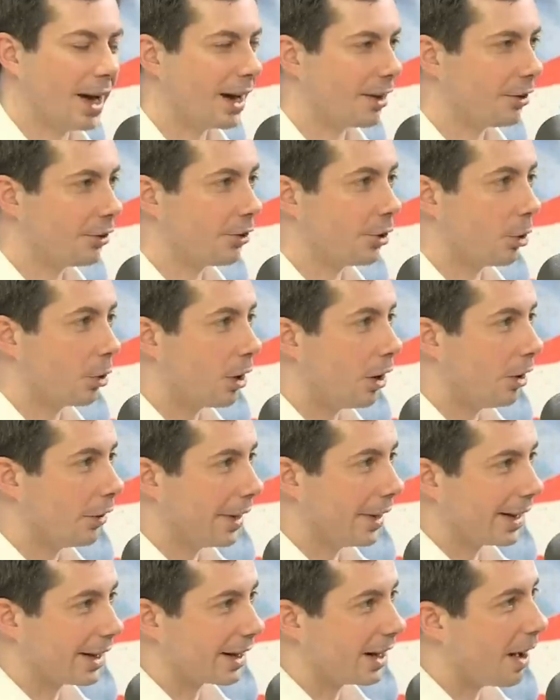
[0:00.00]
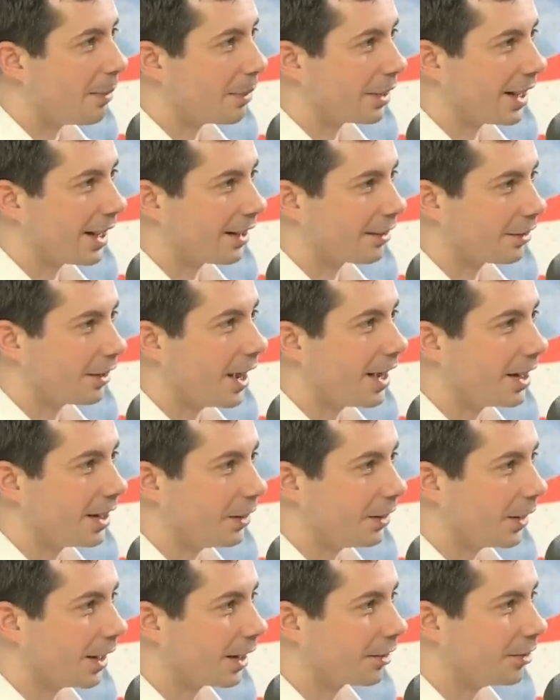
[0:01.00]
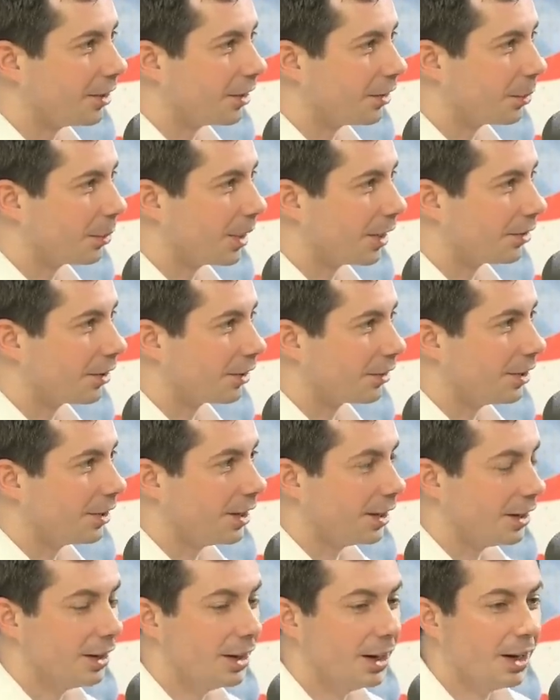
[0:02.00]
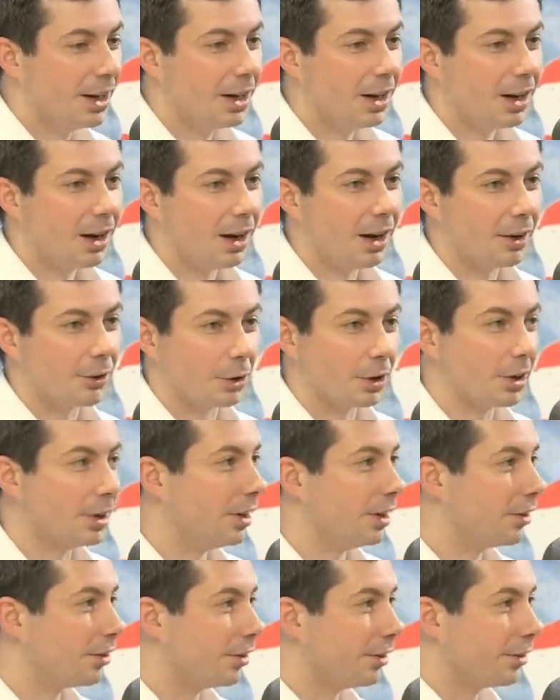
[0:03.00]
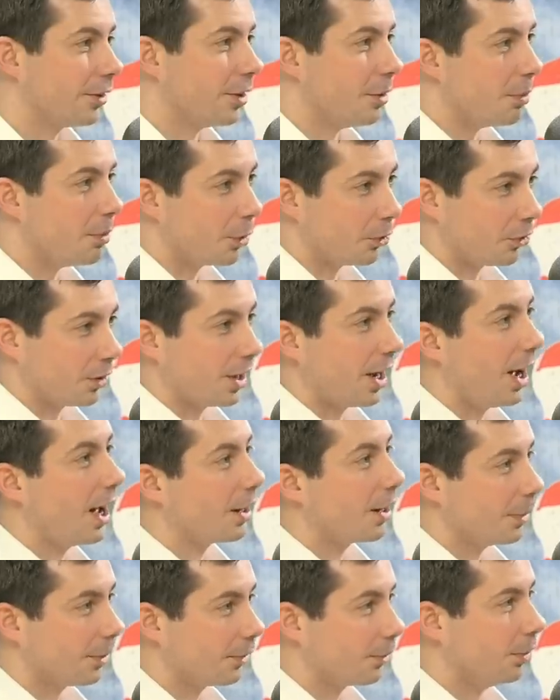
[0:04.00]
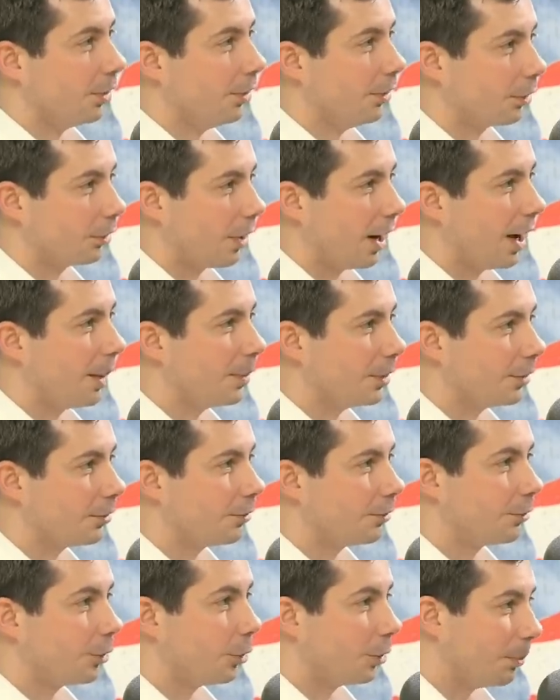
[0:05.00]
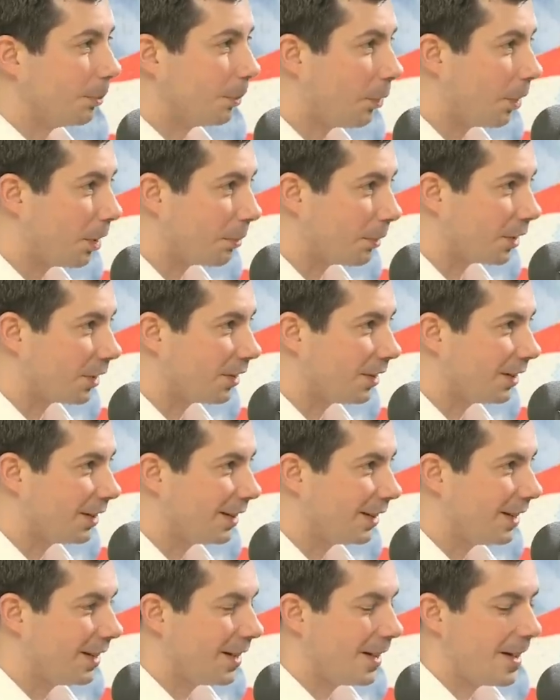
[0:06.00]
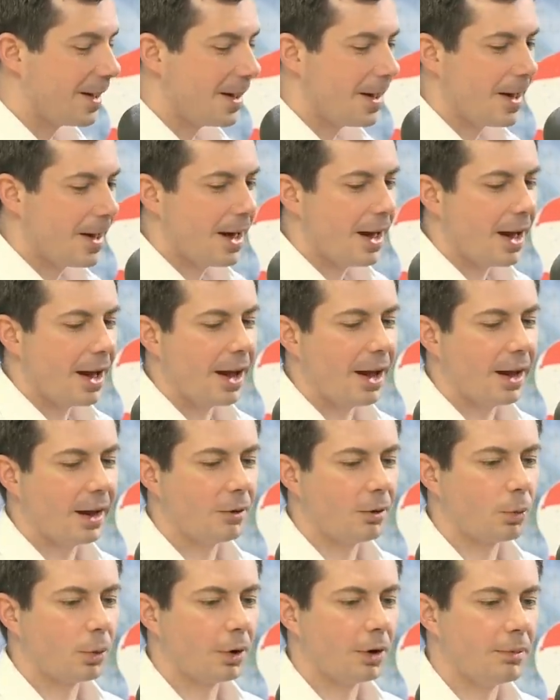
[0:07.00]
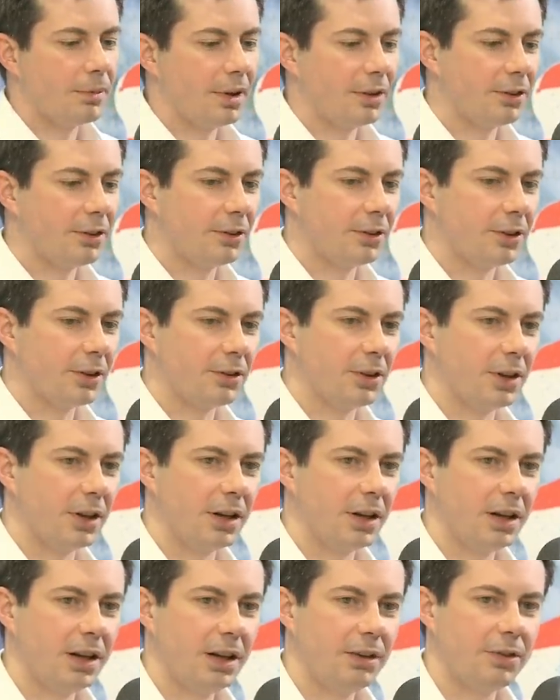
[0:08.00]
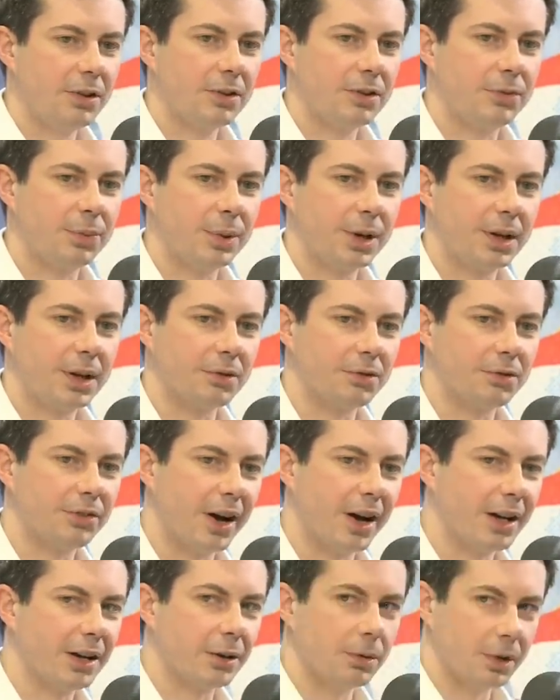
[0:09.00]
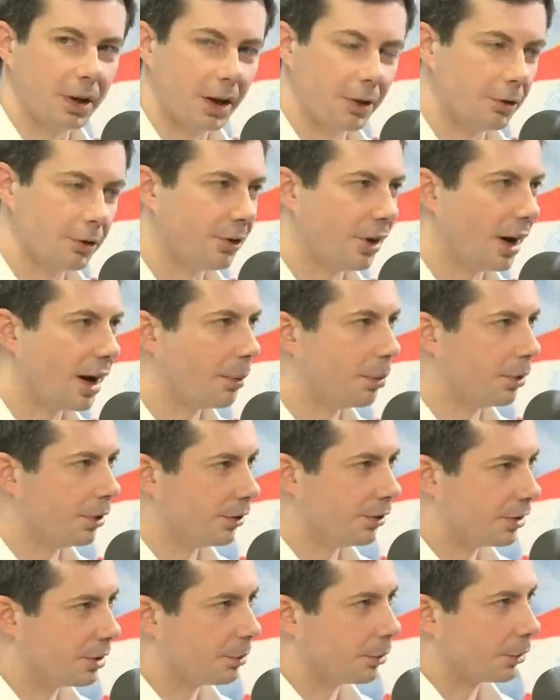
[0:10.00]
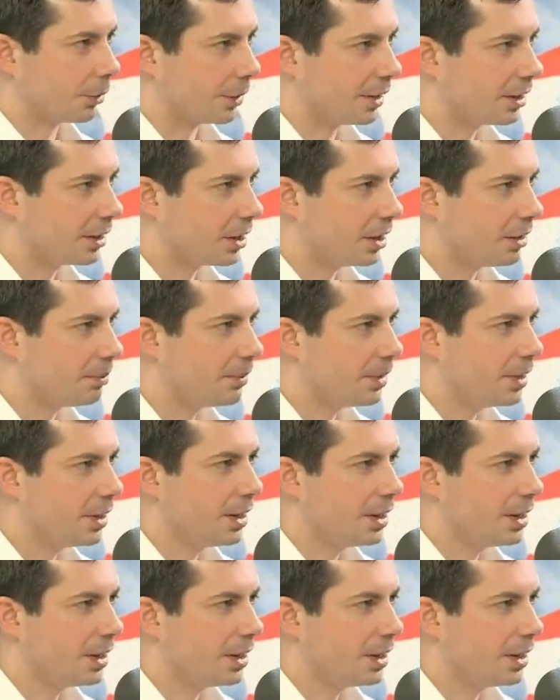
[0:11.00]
had a so called economic anxiety election in 2016 under conditions that most economists would describe as full employment. And what it misses is that even if we can find you another job with a similar income,